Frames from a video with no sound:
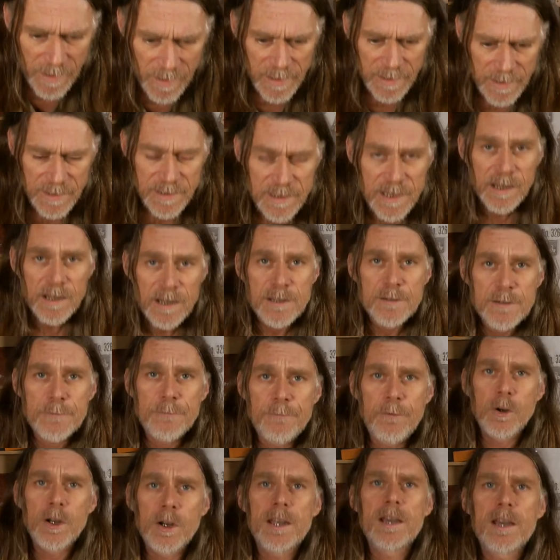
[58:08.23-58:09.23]
Until it's
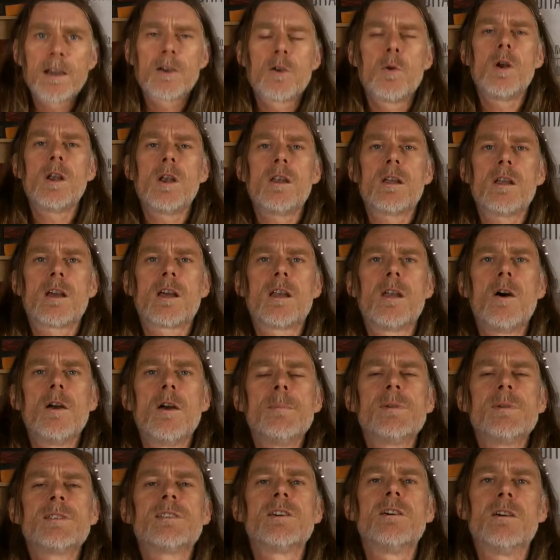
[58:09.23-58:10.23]
fully
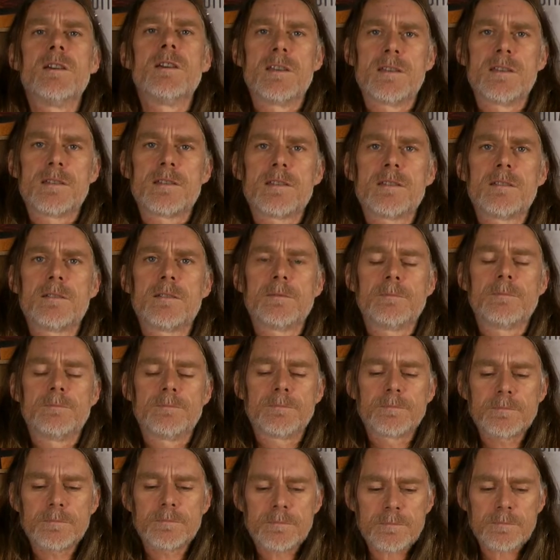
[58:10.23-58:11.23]
acclimatised.
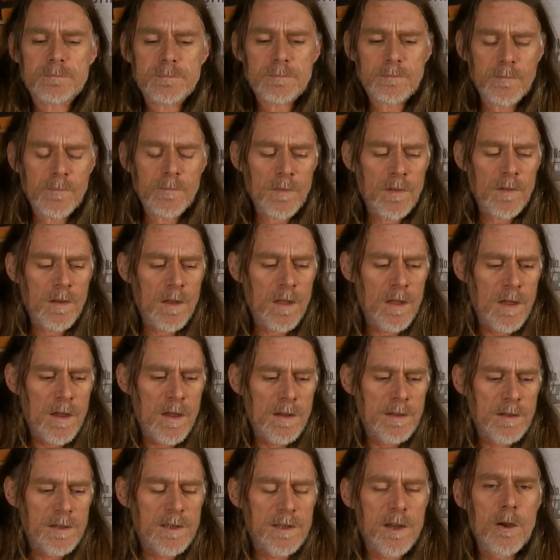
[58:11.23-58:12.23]

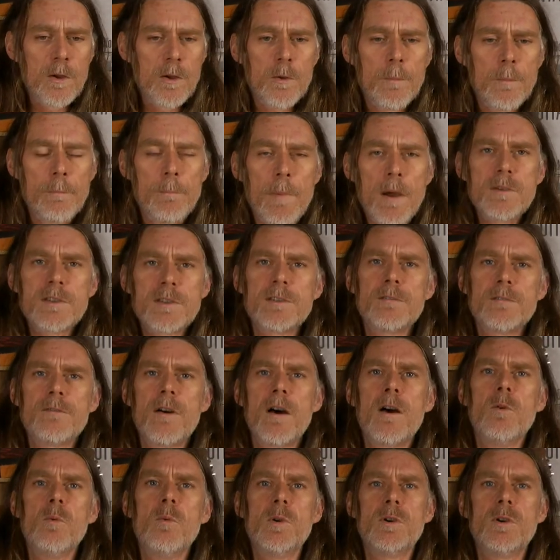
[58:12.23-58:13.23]
So most of
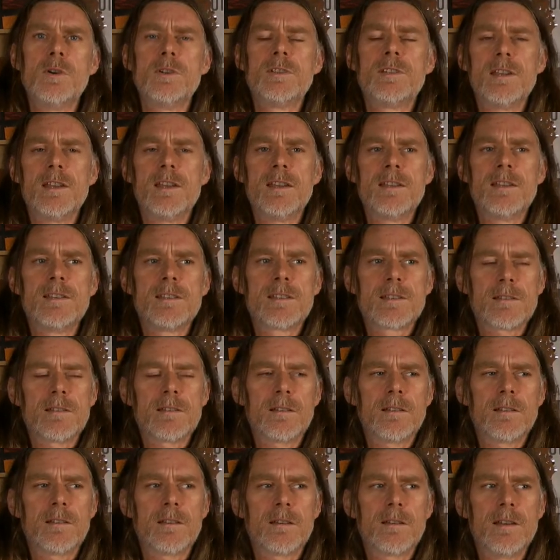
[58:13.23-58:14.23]
our wood is
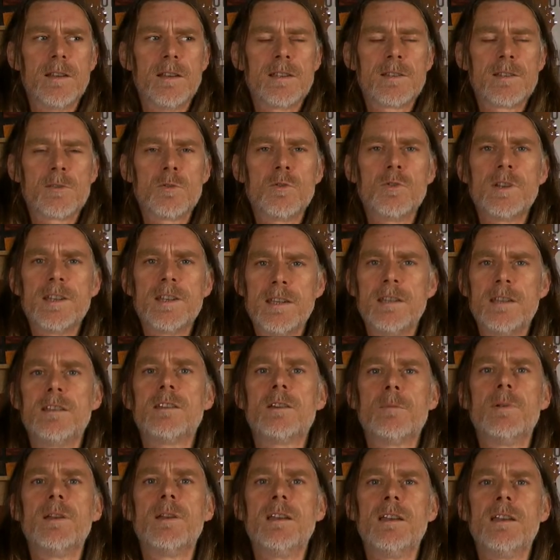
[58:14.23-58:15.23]
already
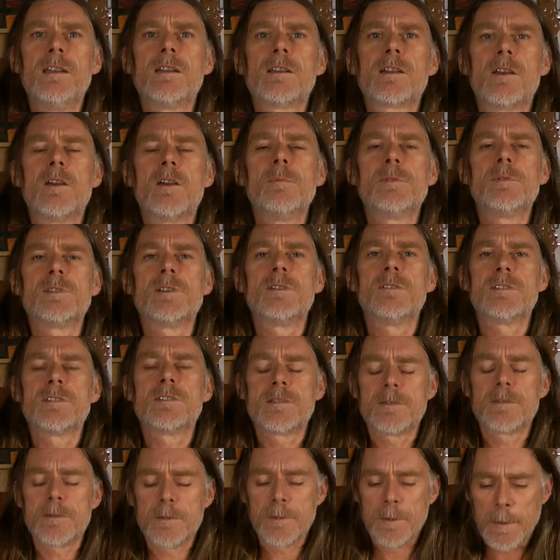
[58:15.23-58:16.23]
completely
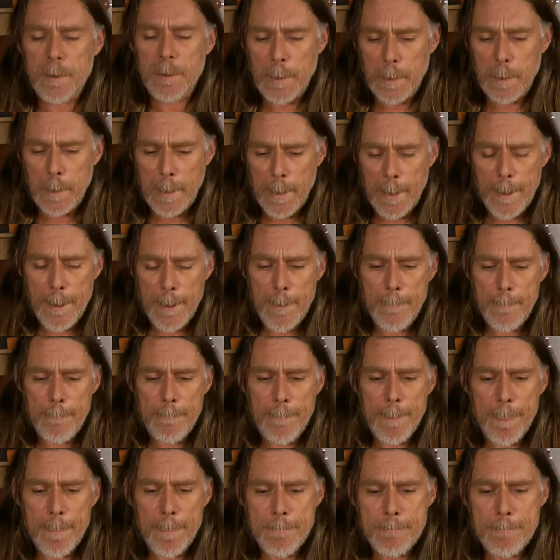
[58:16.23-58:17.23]
acclimatised.
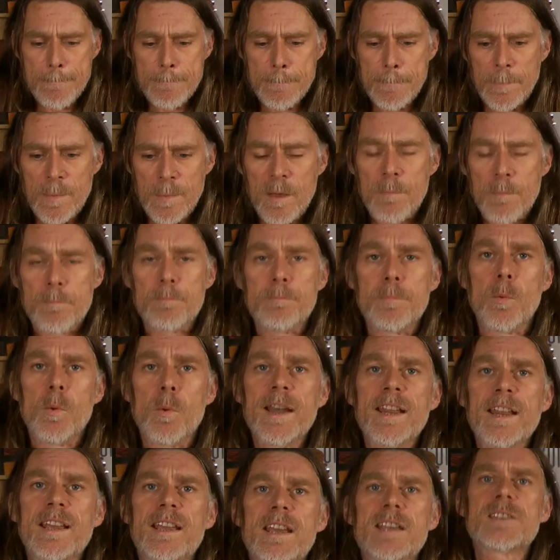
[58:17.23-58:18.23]
But
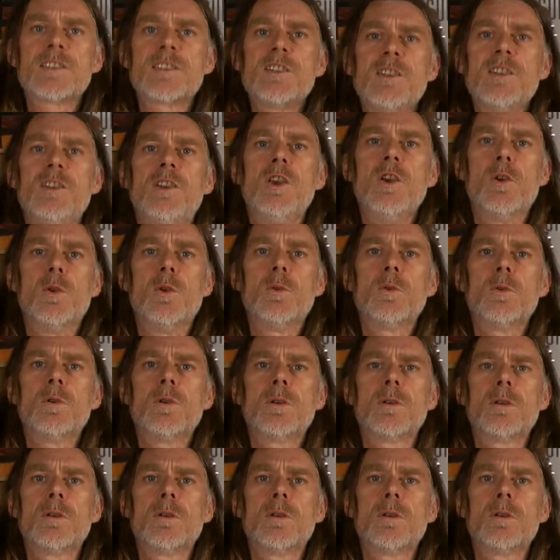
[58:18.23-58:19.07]
when it gets to you,